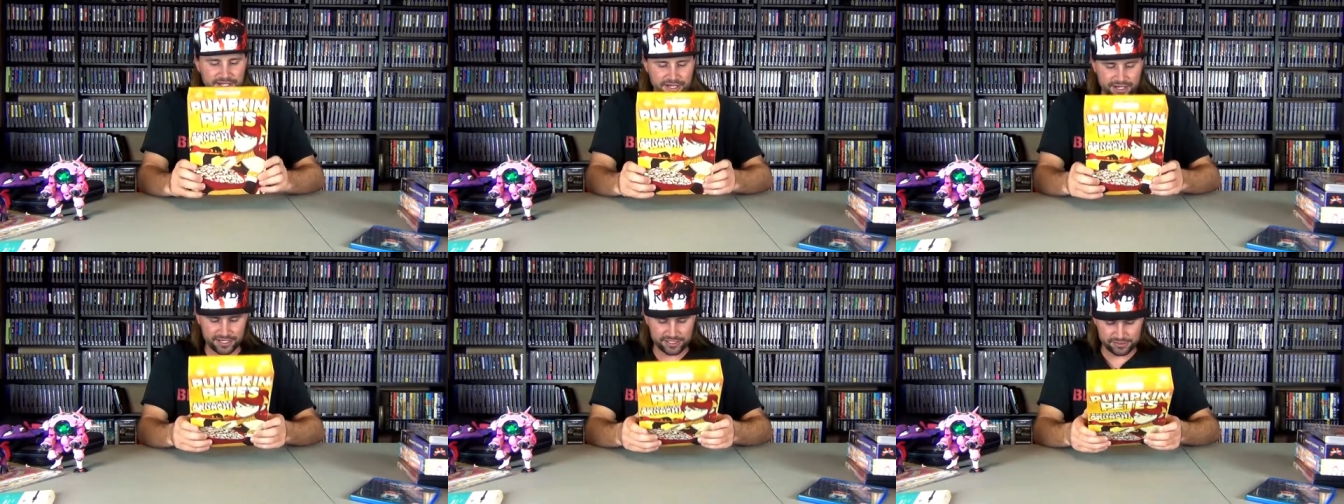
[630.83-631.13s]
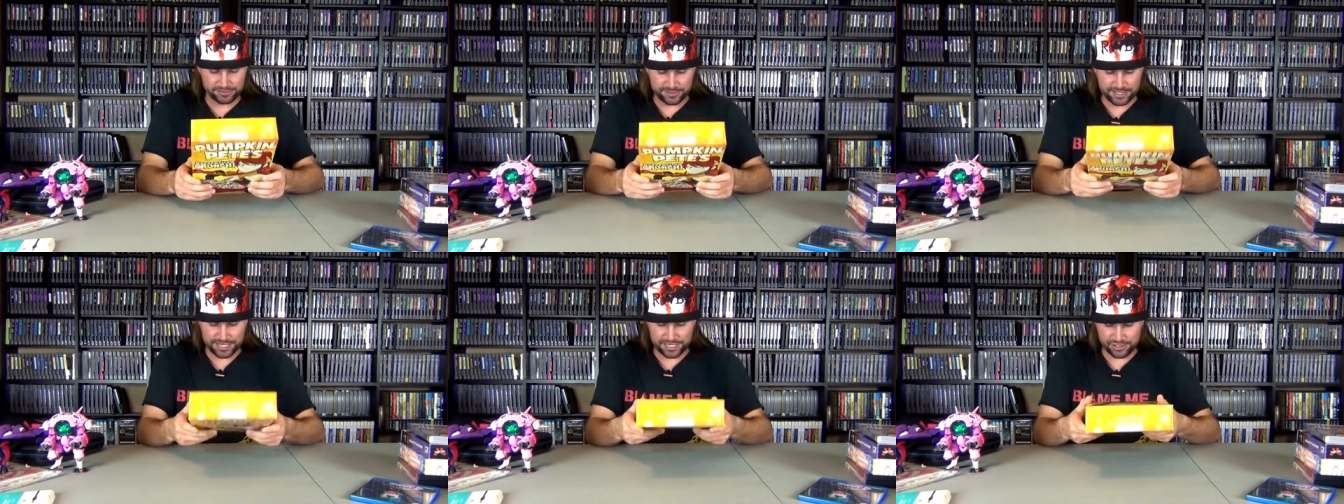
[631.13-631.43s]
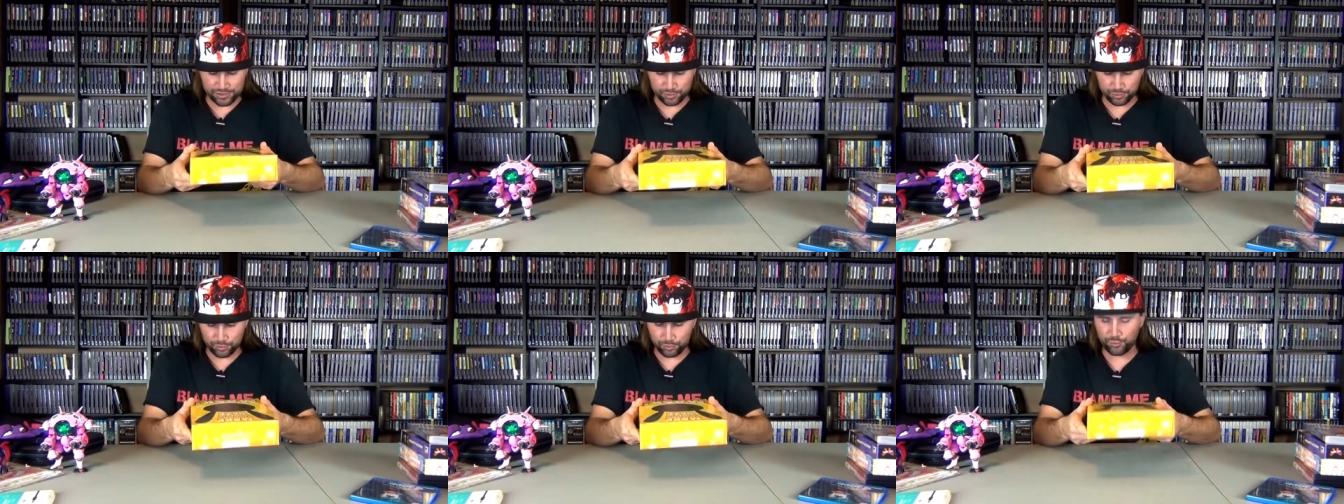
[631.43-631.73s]
cost
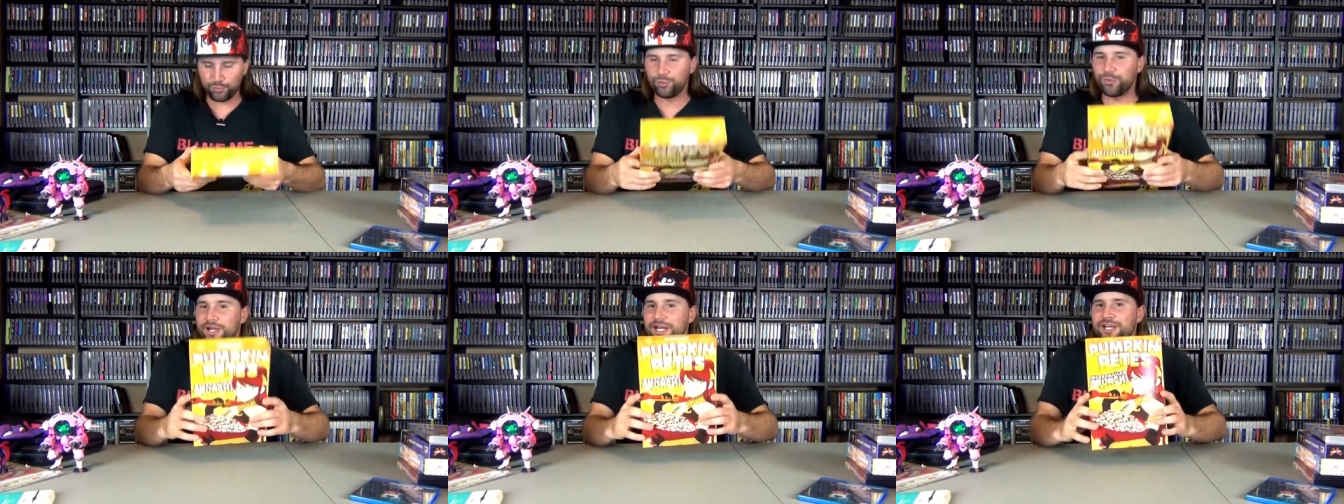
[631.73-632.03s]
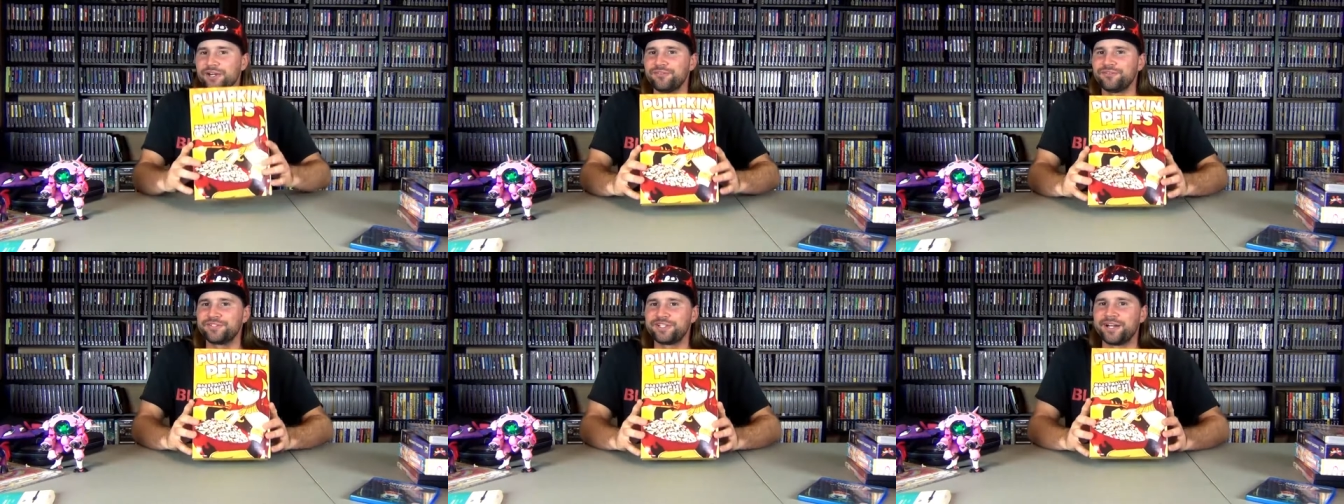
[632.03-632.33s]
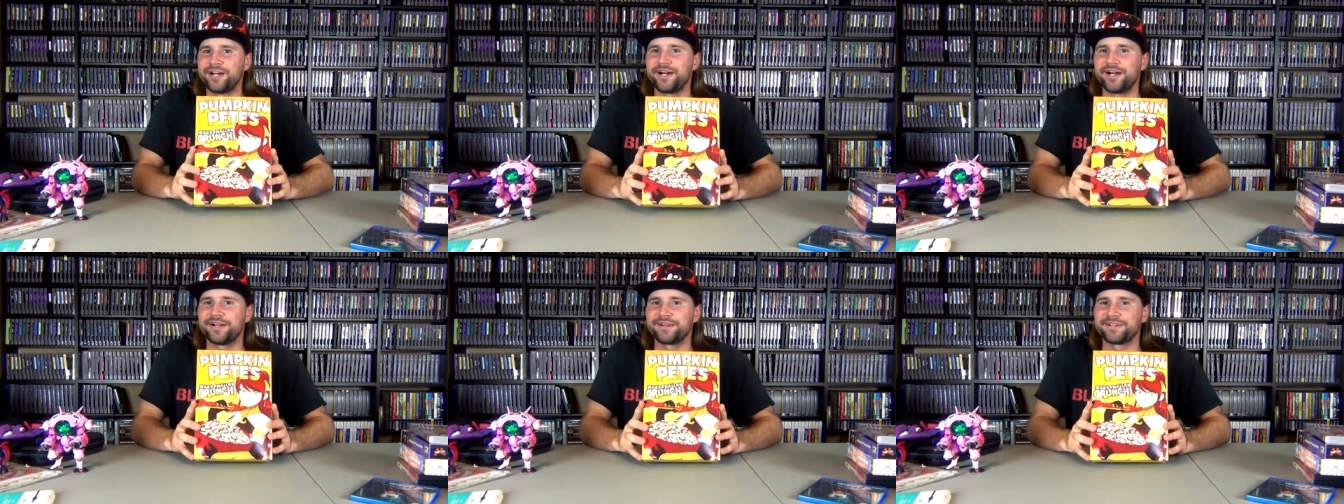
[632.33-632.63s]
me
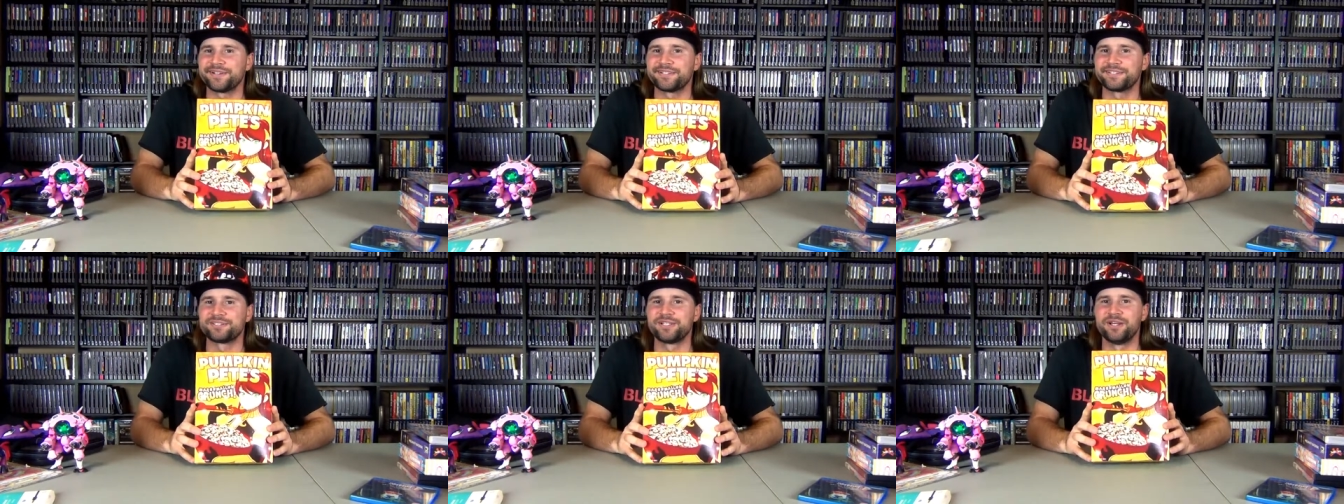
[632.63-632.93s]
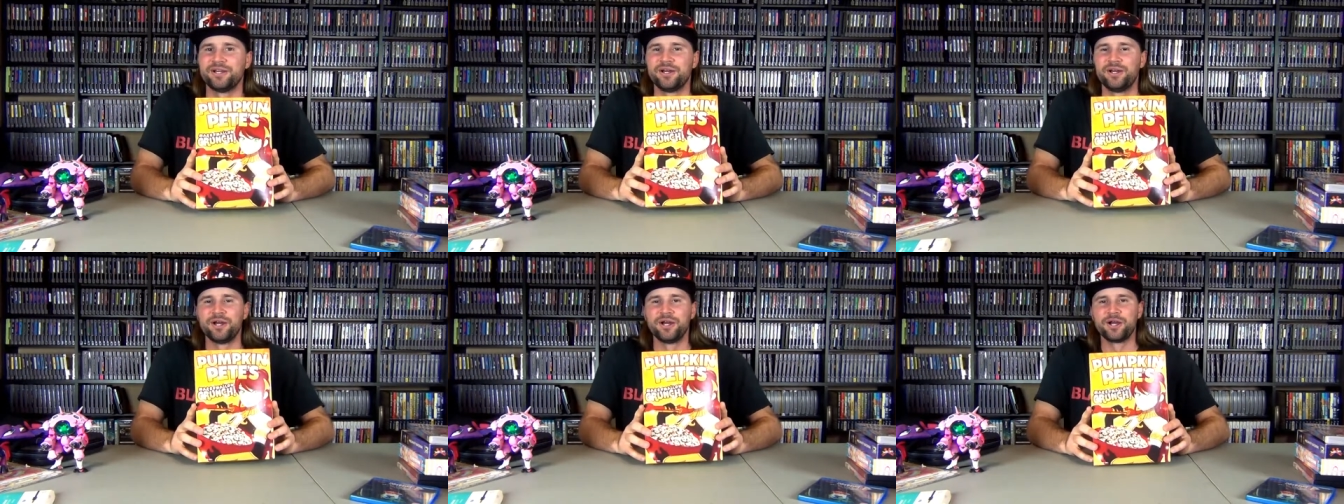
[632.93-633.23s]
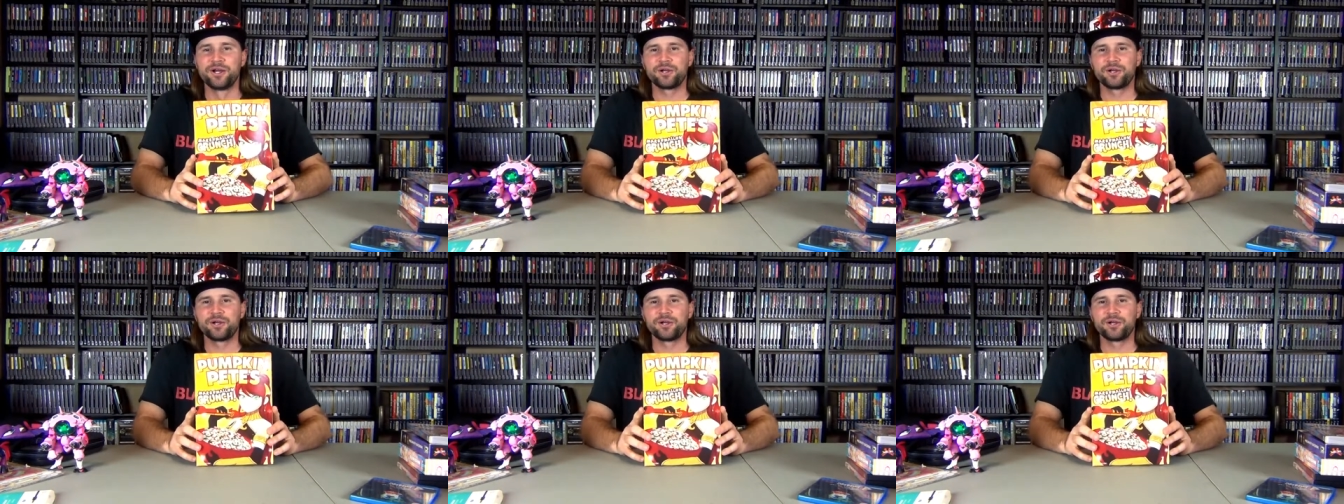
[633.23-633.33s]
$12.